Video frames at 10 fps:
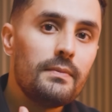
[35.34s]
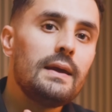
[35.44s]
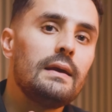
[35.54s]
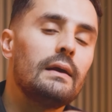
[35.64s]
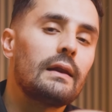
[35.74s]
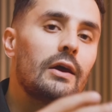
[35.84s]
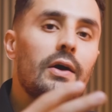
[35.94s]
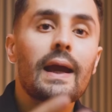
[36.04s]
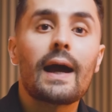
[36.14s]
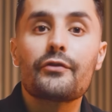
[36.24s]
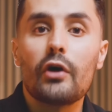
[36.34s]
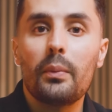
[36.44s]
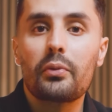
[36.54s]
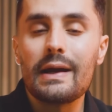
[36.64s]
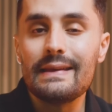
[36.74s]
For me, learning how to
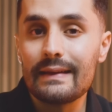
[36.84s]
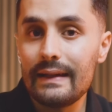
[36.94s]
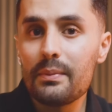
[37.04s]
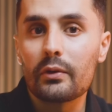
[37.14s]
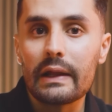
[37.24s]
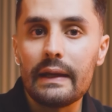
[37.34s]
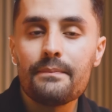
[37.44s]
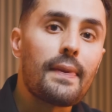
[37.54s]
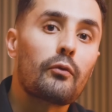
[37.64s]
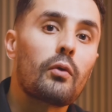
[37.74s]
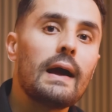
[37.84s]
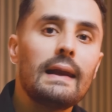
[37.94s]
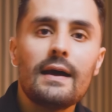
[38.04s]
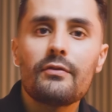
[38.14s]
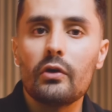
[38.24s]
operate deliberately at the right
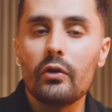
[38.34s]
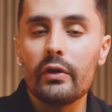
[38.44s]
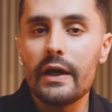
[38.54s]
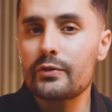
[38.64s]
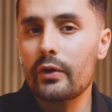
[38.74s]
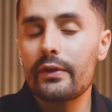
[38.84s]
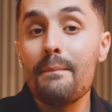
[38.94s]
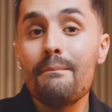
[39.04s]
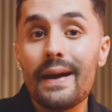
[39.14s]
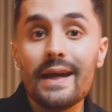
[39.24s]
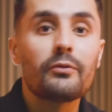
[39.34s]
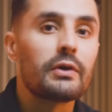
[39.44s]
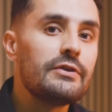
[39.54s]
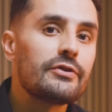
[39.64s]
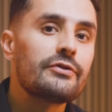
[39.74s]
level is one of the main
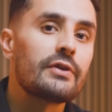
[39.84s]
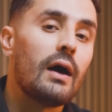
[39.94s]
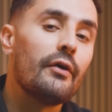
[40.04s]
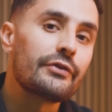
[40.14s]
reasons that I